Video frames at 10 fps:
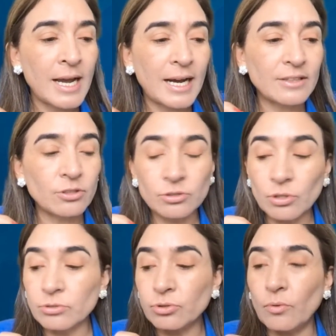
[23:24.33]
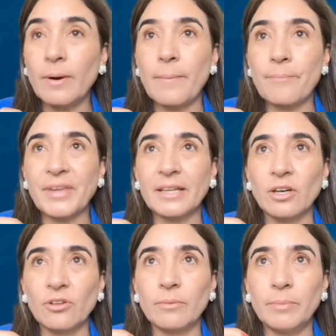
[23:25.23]
And there's also
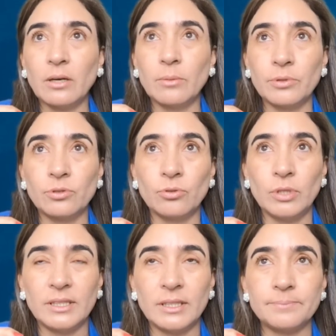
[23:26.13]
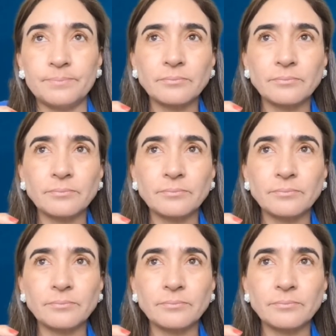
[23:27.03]
another big opportunity.